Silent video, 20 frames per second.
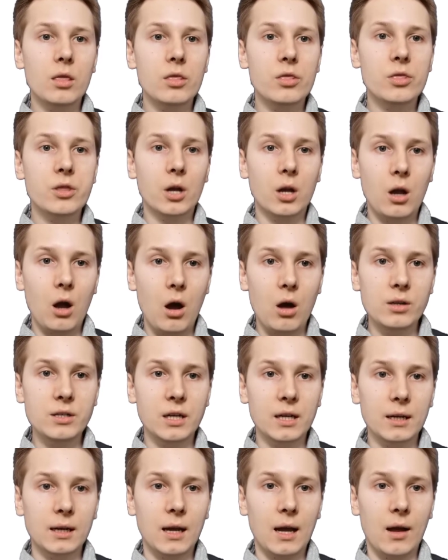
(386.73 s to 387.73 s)
the
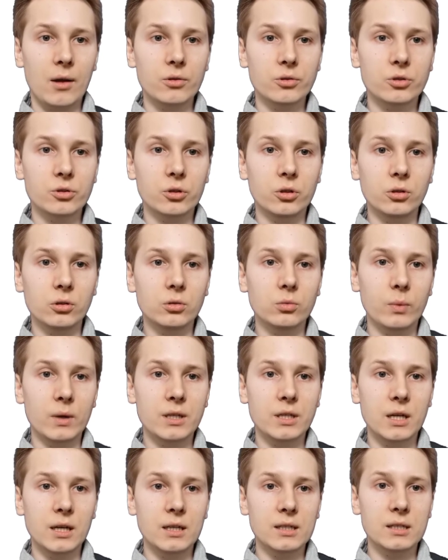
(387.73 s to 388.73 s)
Guardian Council,
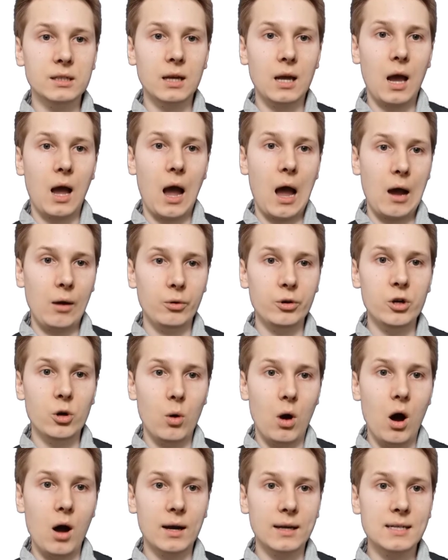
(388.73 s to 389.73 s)
which is our
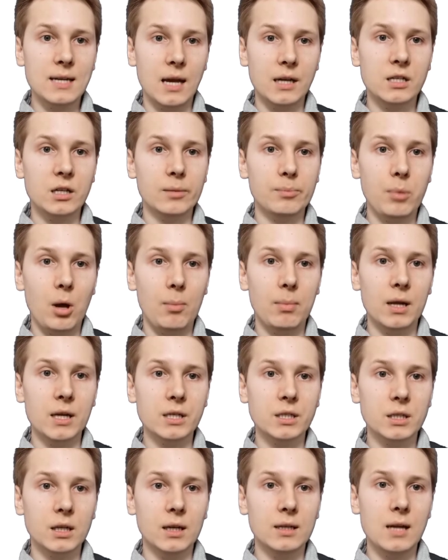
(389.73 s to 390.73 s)
new architecture
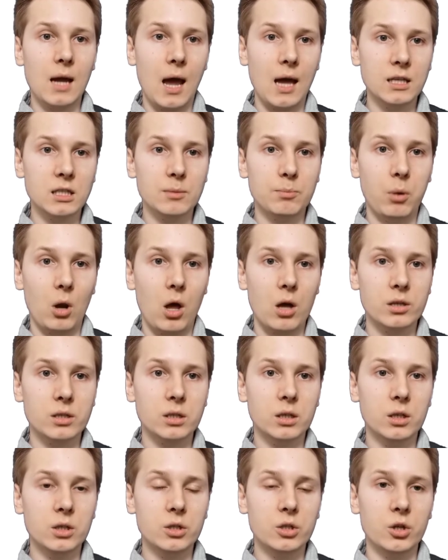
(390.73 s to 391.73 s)
published at
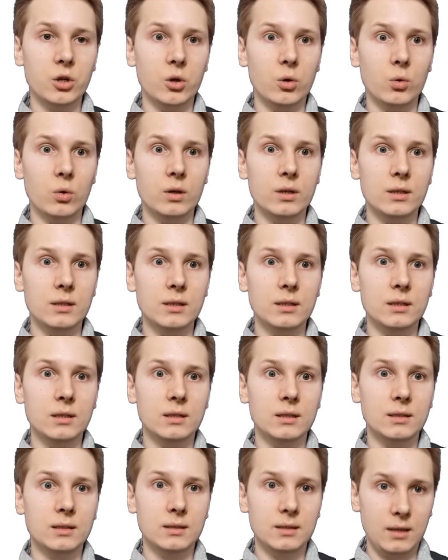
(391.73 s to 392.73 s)
ASPLOS to
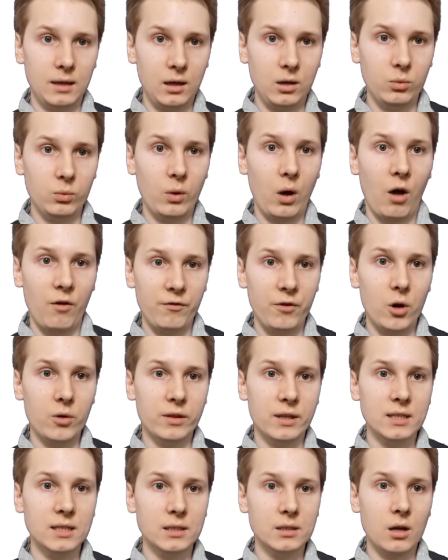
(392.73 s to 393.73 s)

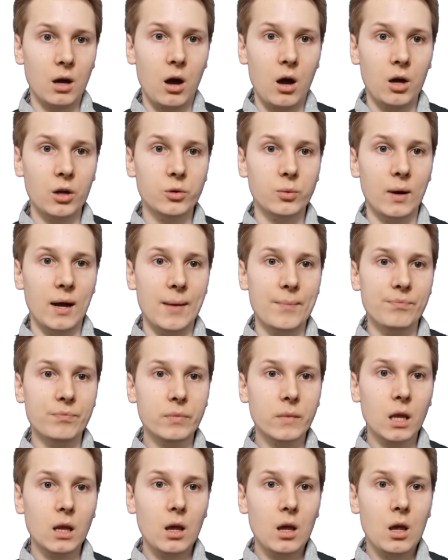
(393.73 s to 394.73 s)
offload this into hardware,
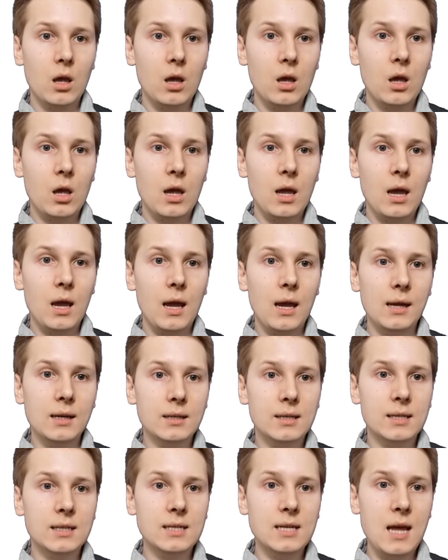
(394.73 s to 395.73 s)

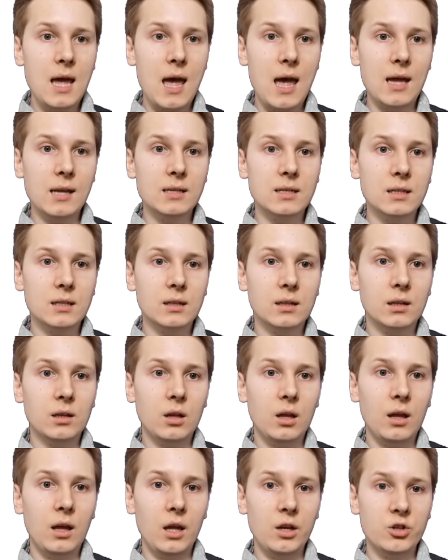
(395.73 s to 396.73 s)
instead
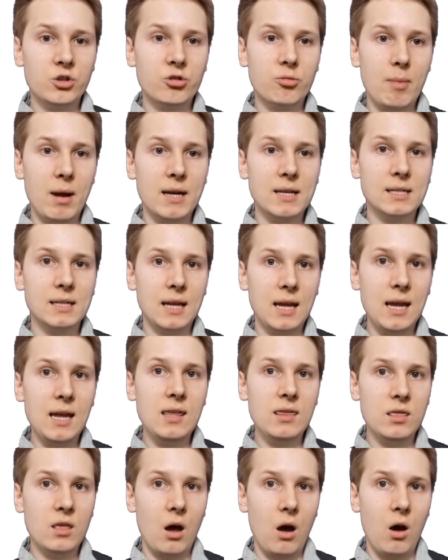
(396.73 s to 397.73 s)
instruments
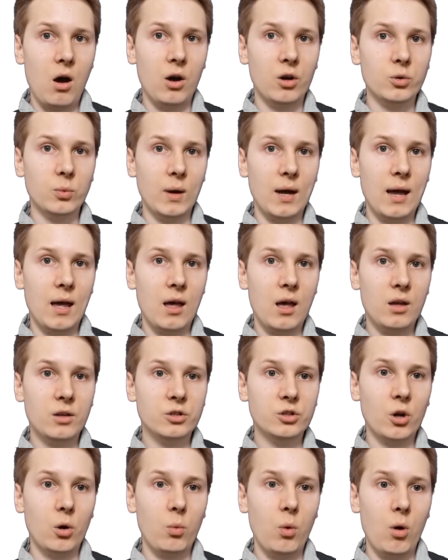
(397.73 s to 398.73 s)
in the hardware.
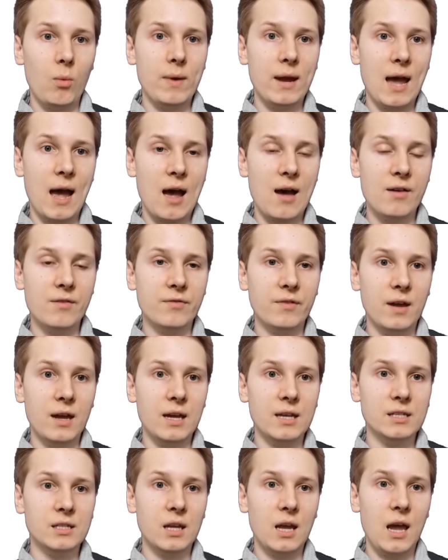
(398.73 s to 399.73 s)
So what we have
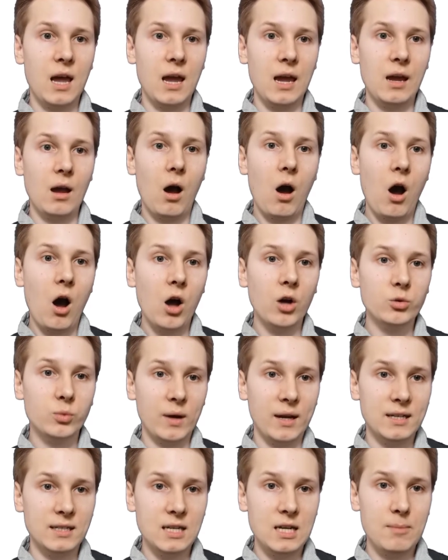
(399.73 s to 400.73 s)
is a
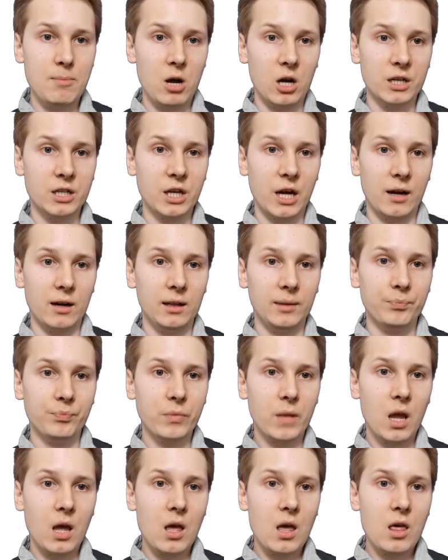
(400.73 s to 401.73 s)
hardware debug channel
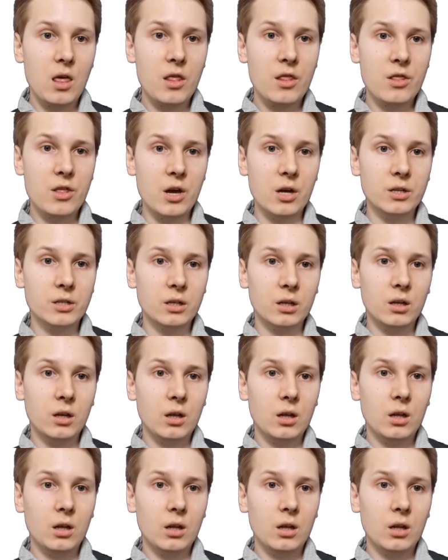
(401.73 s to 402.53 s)
that